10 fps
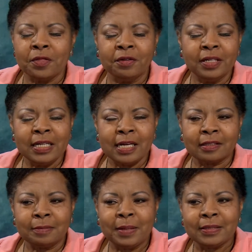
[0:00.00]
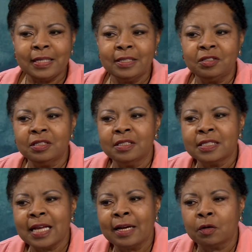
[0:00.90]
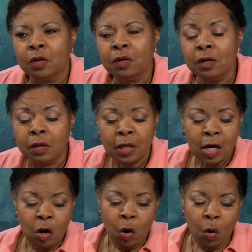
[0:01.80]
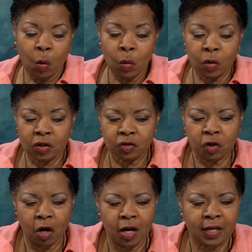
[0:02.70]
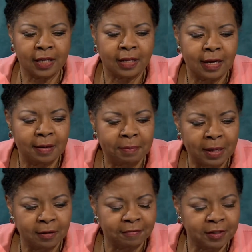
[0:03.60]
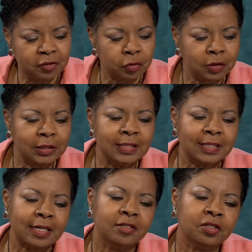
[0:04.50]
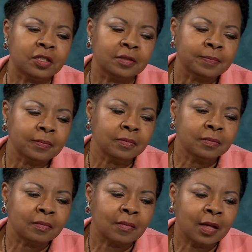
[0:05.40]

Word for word: there any expectations at all? Or talking about visualization, mm-hmm.